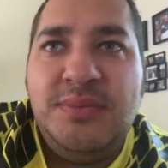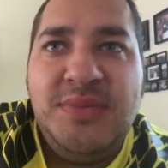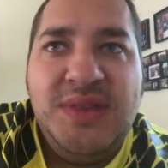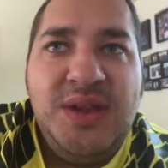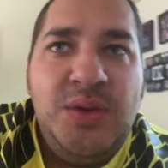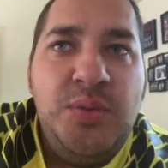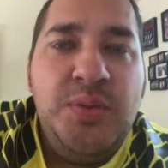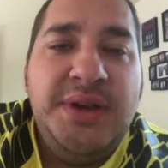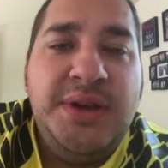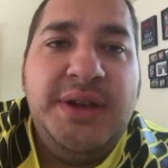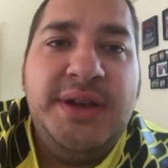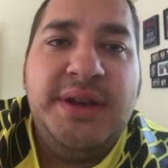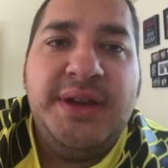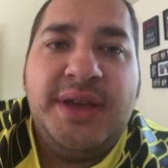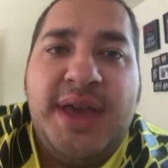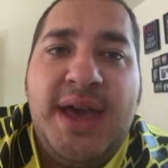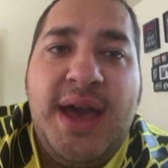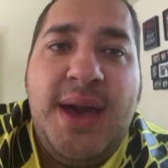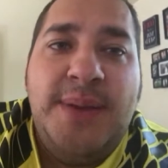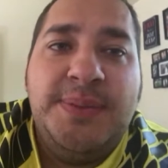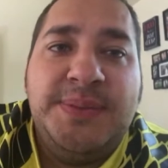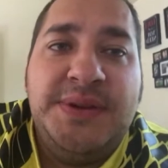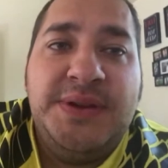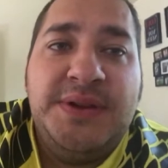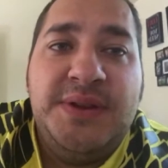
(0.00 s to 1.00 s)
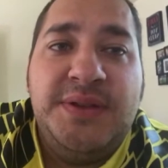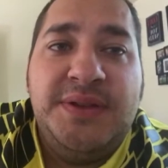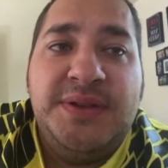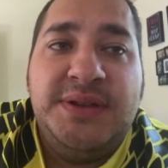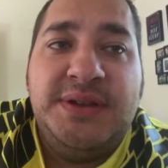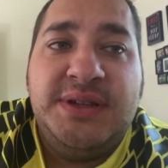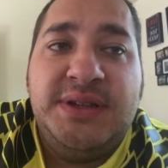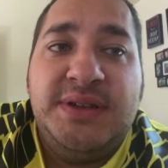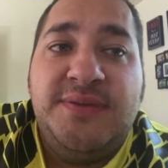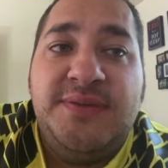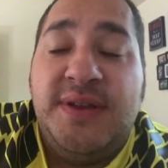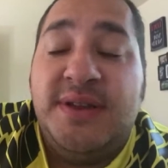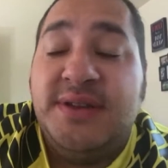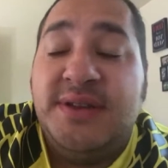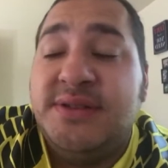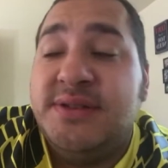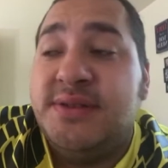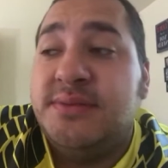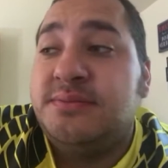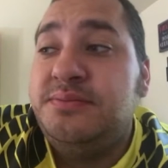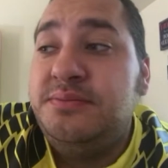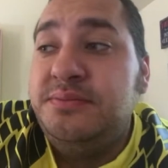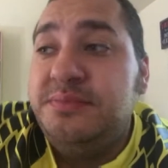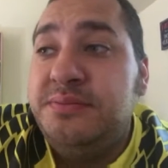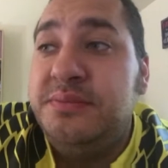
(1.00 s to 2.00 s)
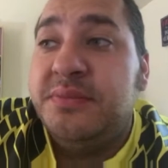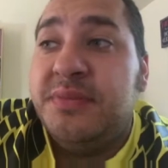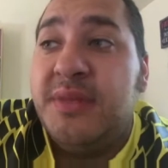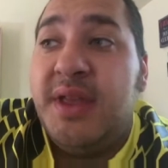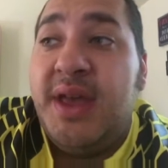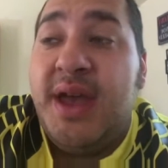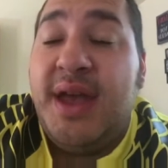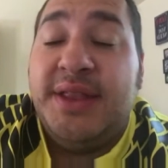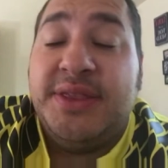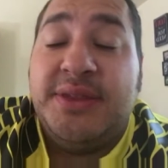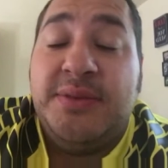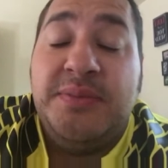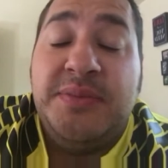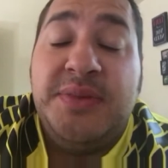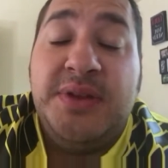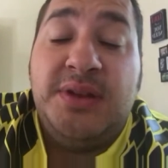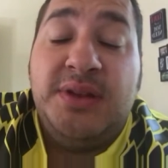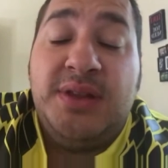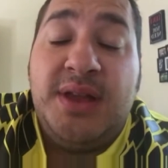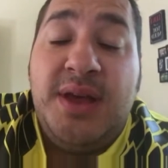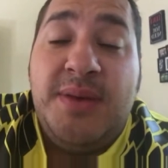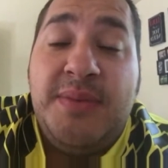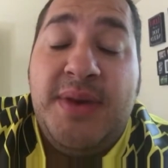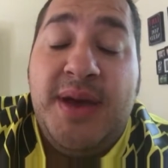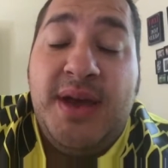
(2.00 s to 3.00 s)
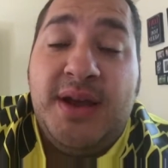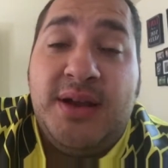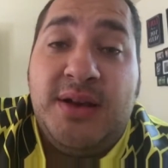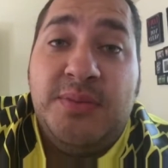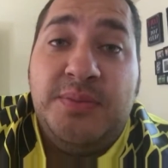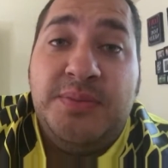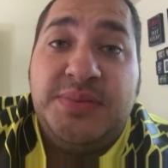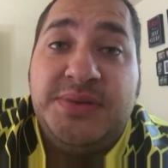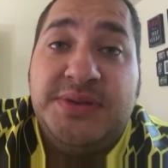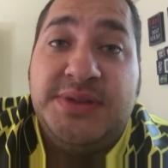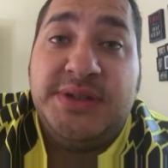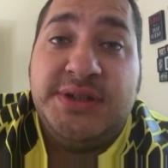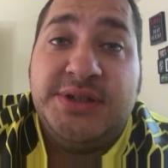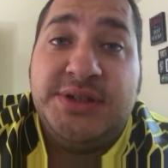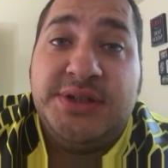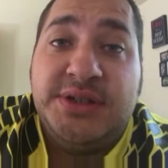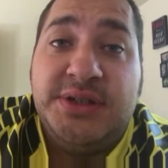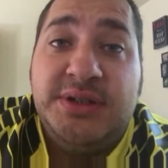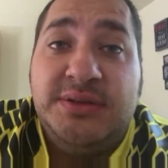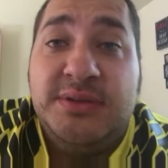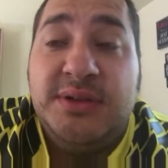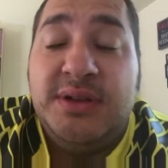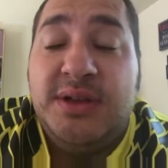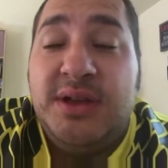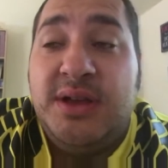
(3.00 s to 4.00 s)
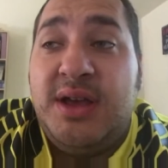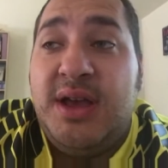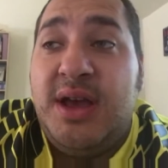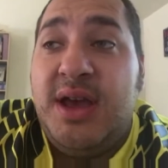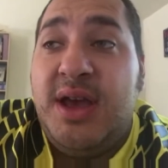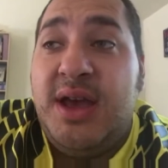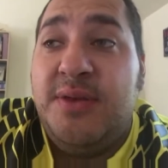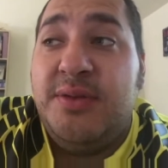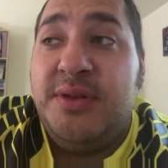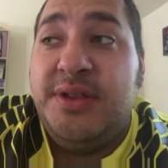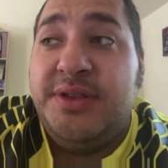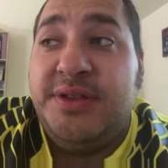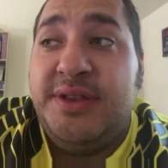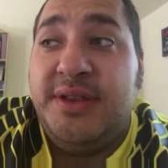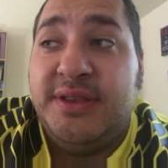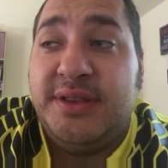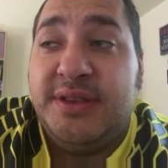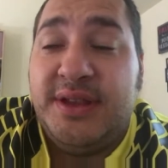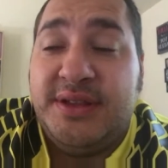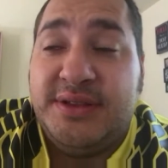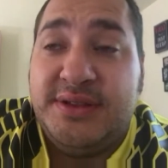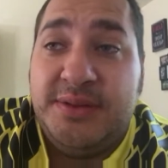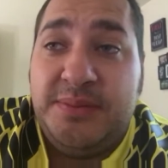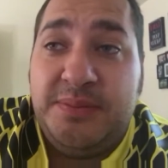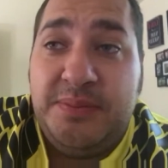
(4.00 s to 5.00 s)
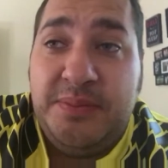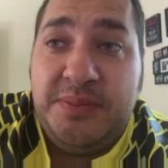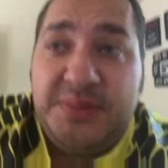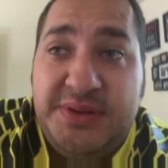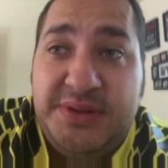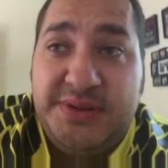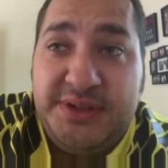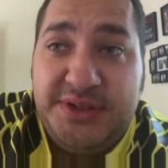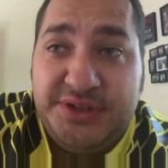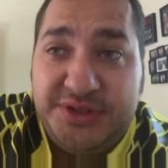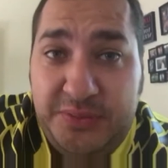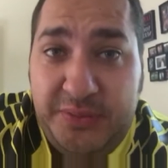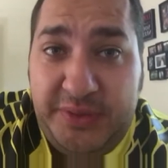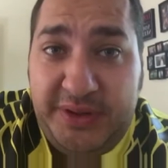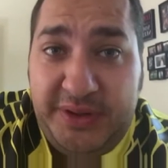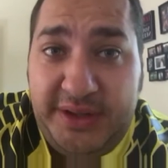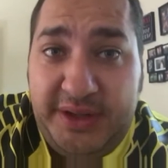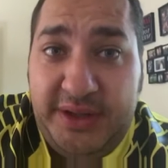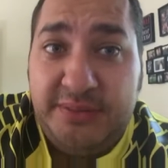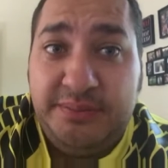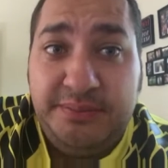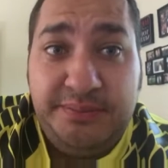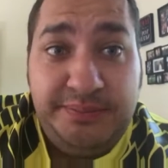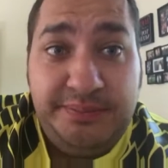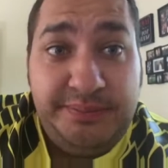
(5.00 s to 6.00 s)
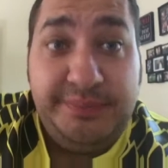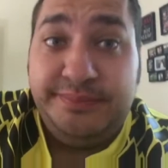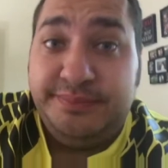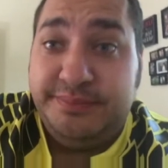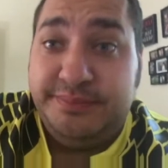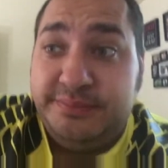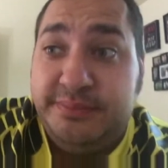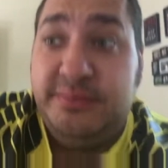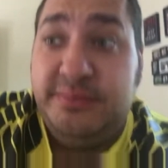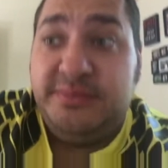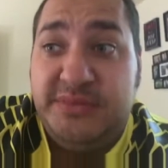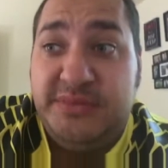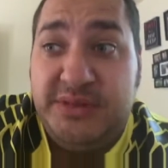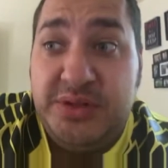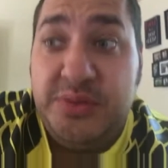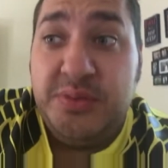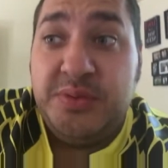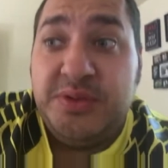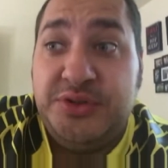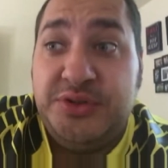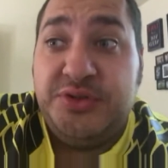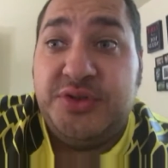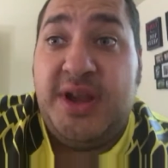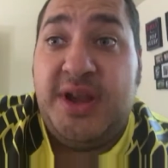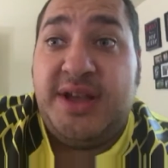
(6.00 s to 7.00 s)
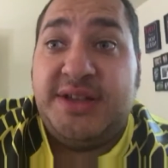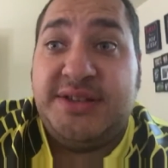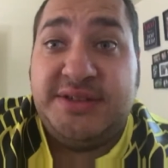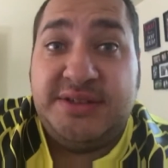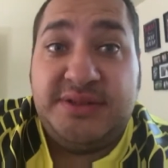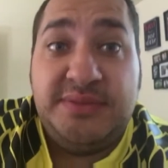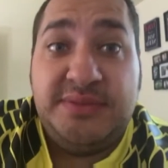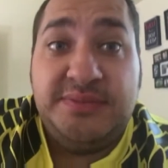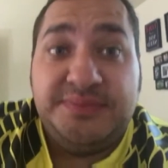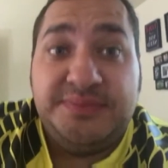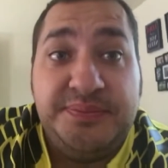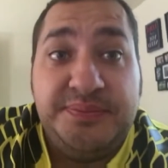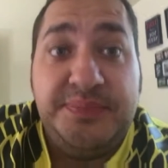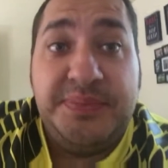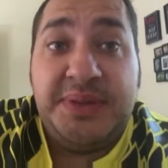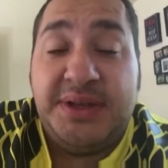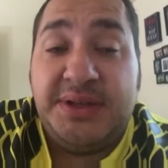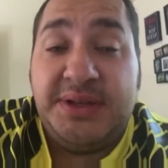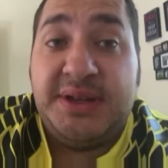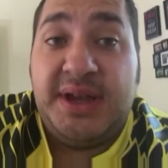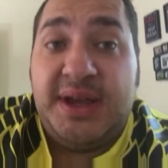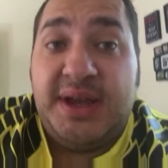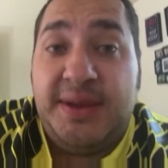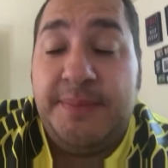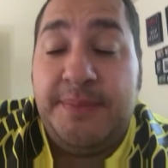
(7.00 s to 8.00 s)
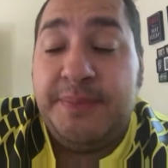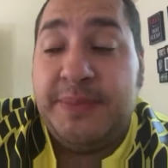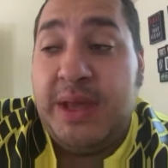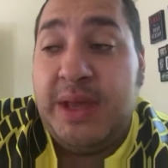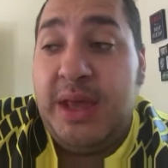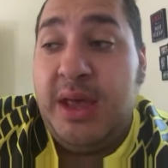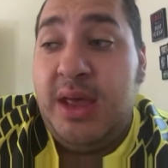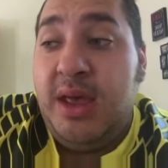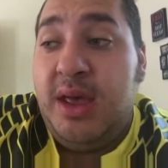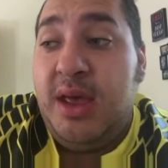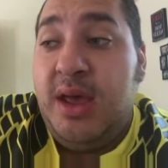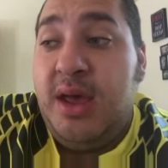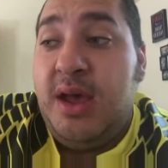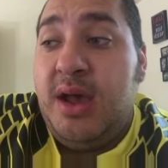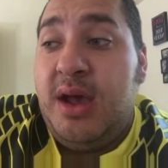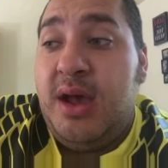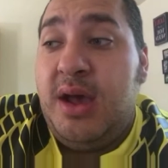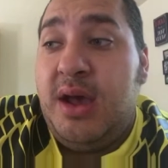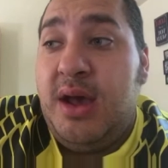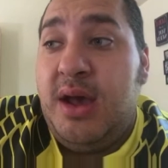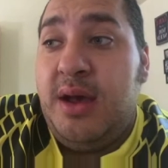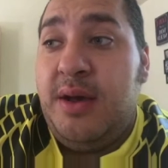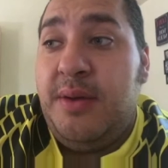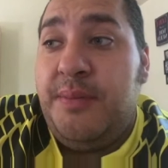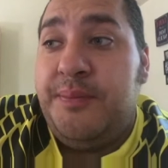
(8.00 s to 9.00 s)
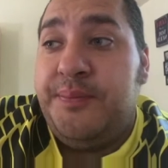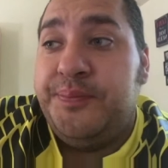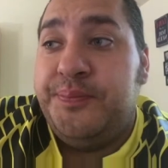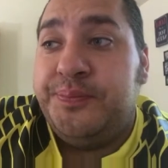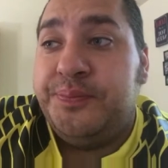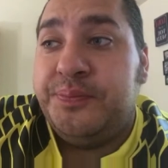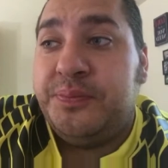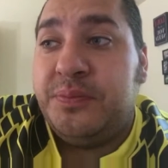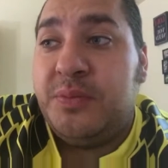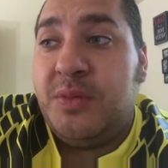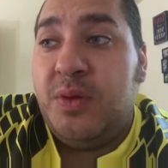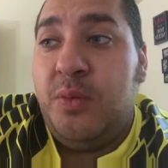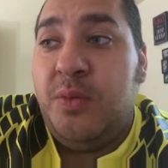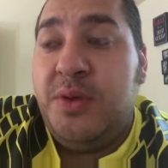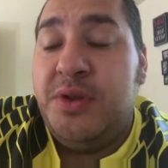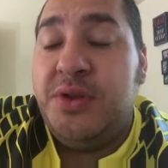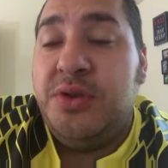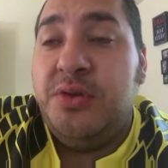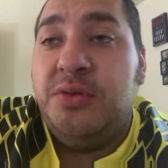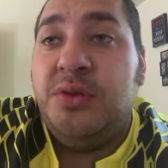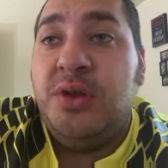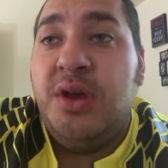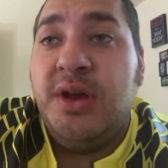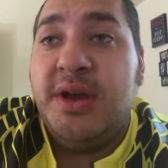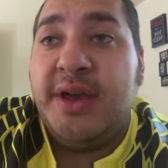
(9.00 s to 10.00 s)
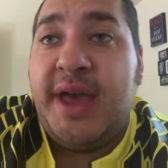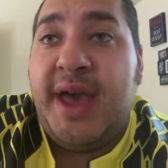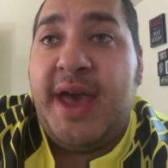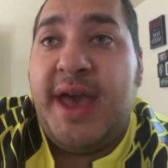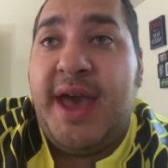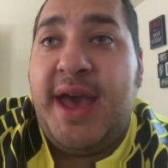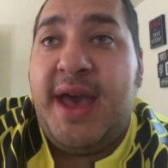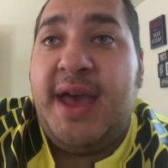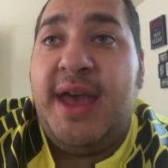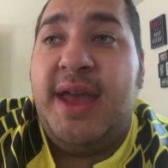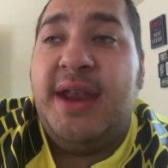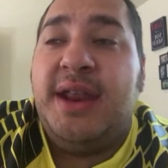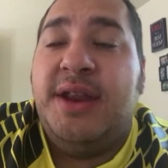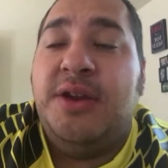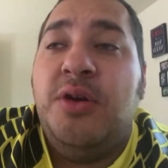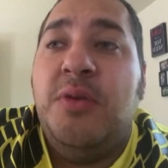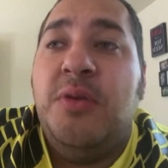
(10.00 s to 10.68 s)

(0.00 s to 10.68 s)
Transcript: we need a captain of the defense at the middle linebacker position. I really think that's a position we need to address big time. When you look at, and I know